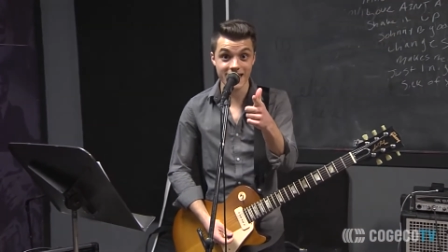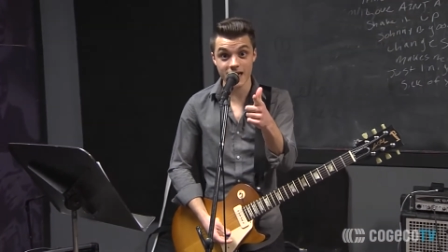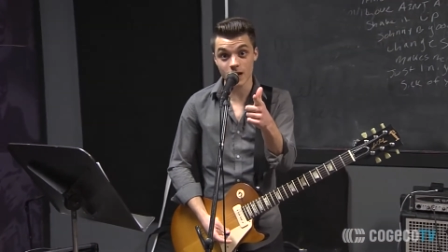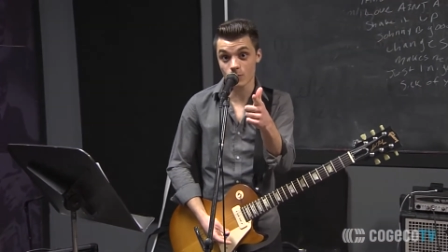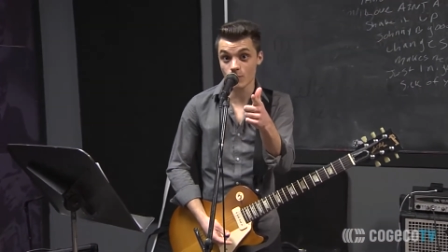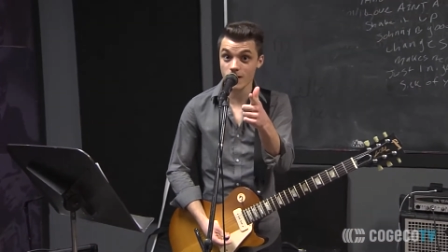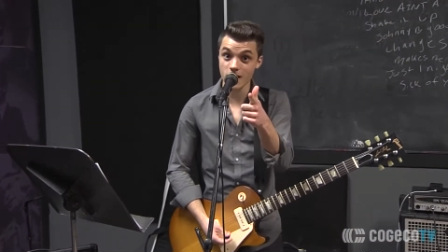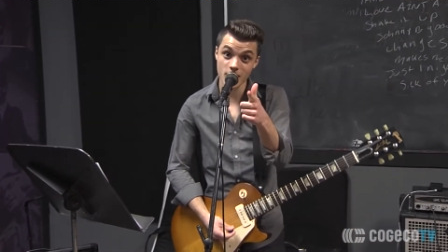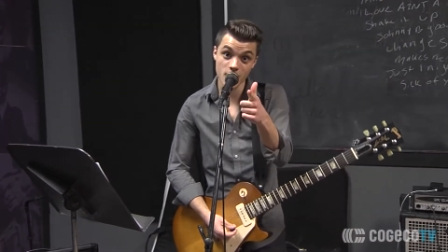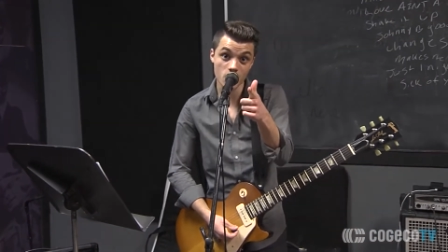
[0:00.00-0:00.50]

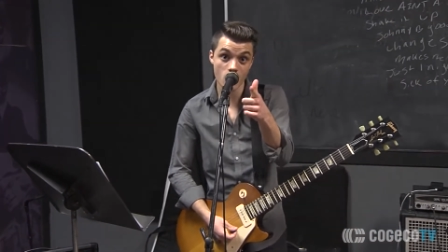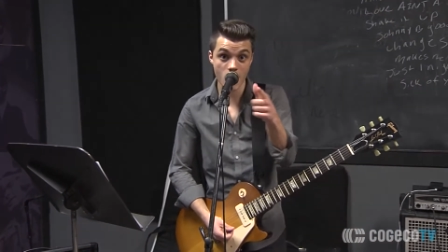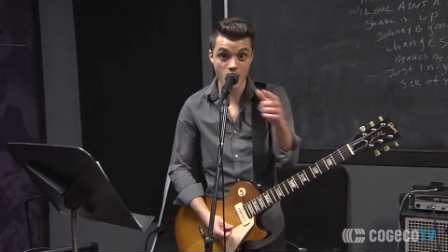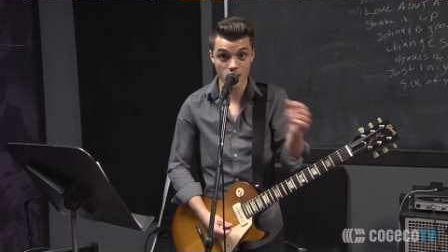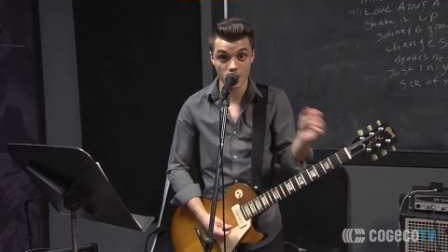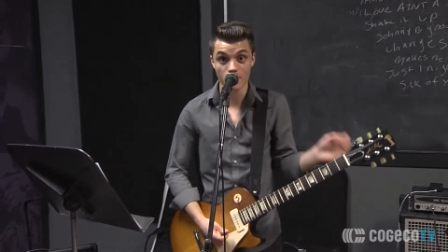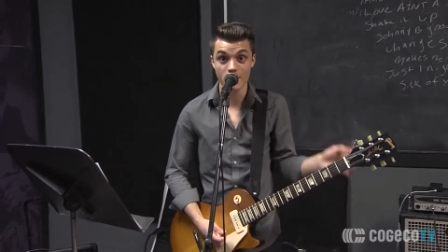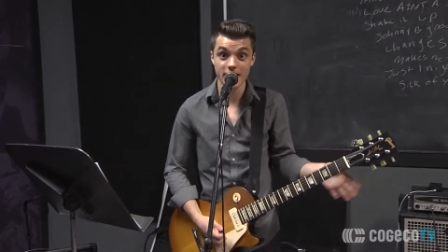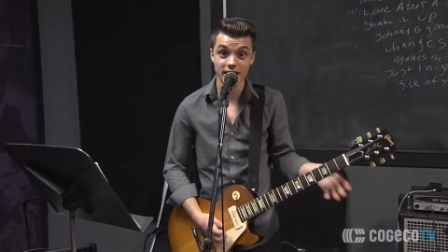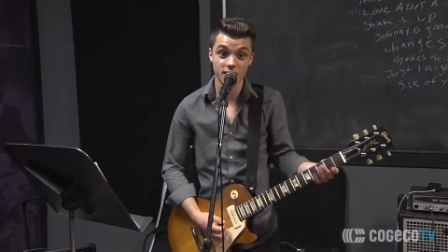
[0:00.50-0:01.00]
last year as
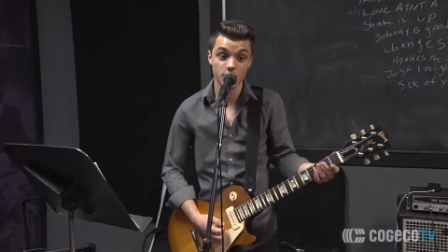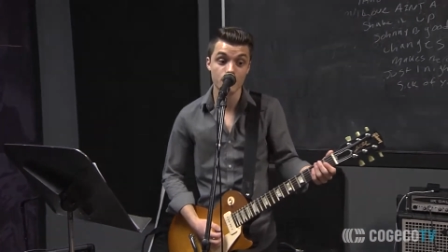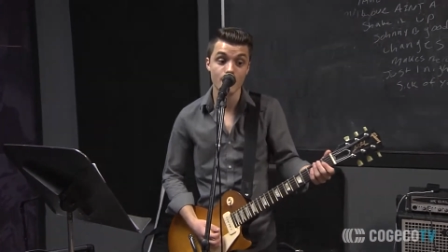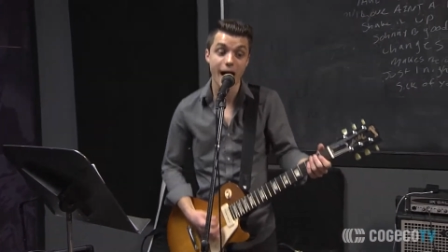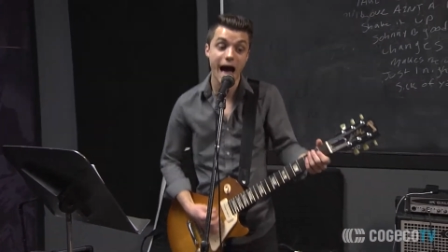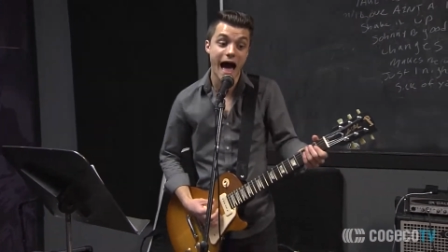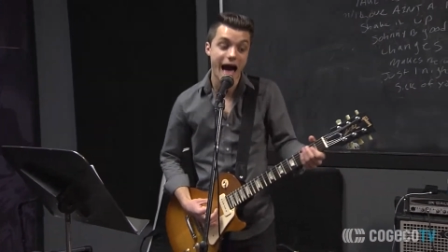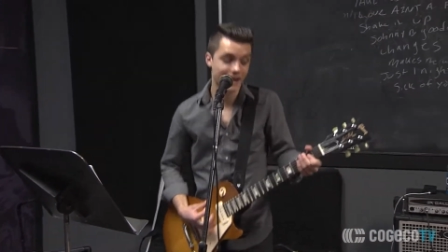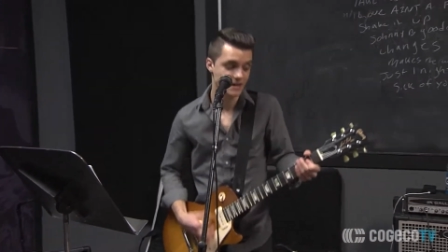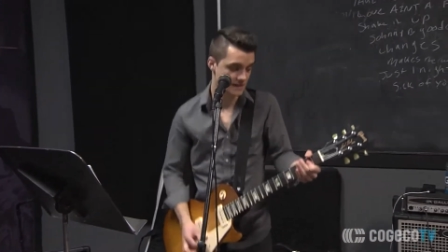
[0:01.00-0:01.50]
well.
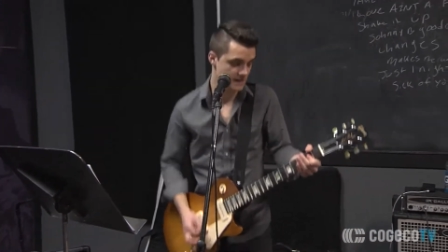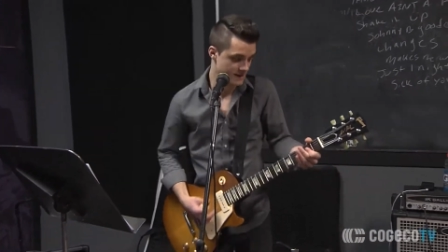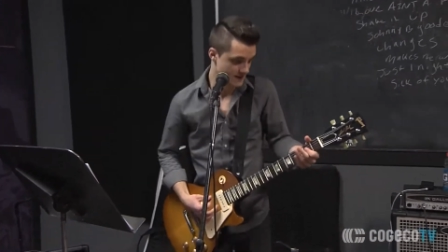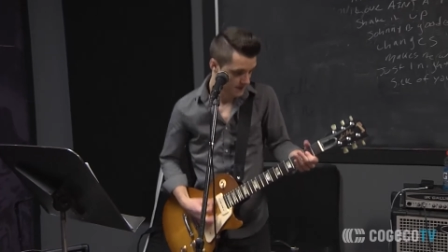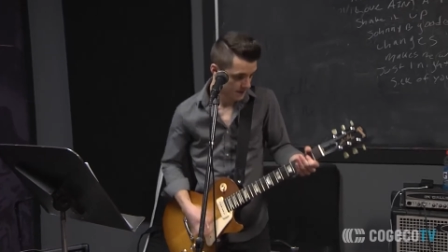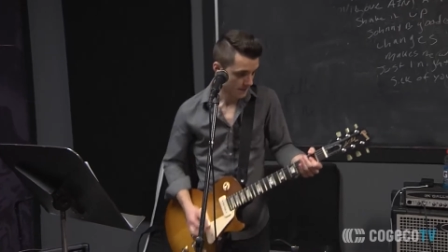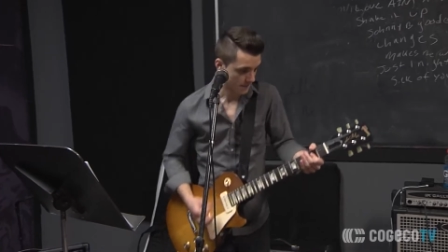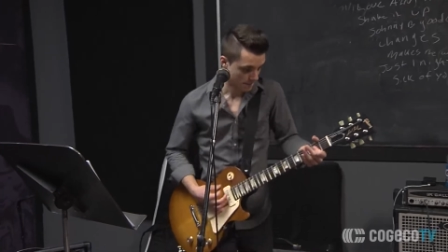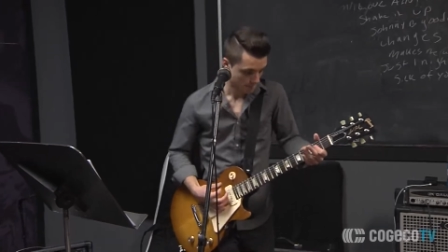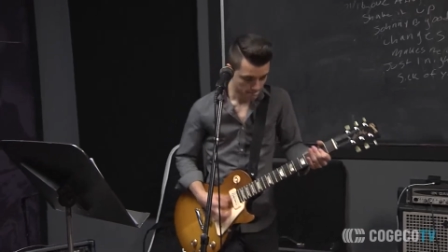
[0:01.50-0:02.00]
So